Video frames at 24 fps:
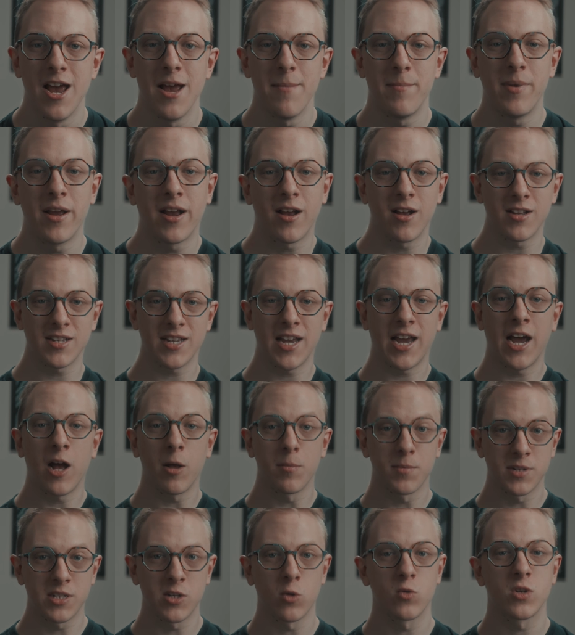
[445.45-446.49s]
because it
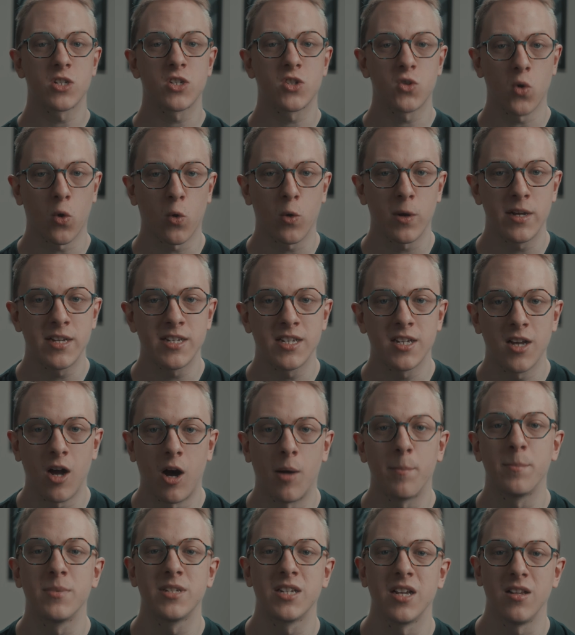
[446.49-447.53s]
helps your stories
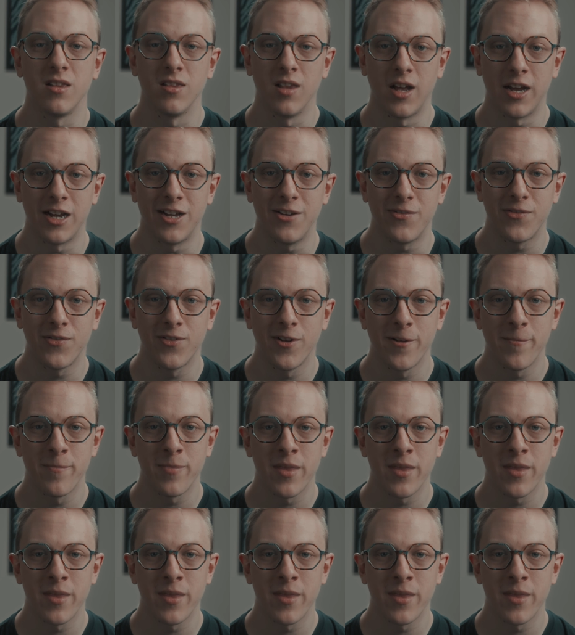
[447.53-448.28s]
come to life.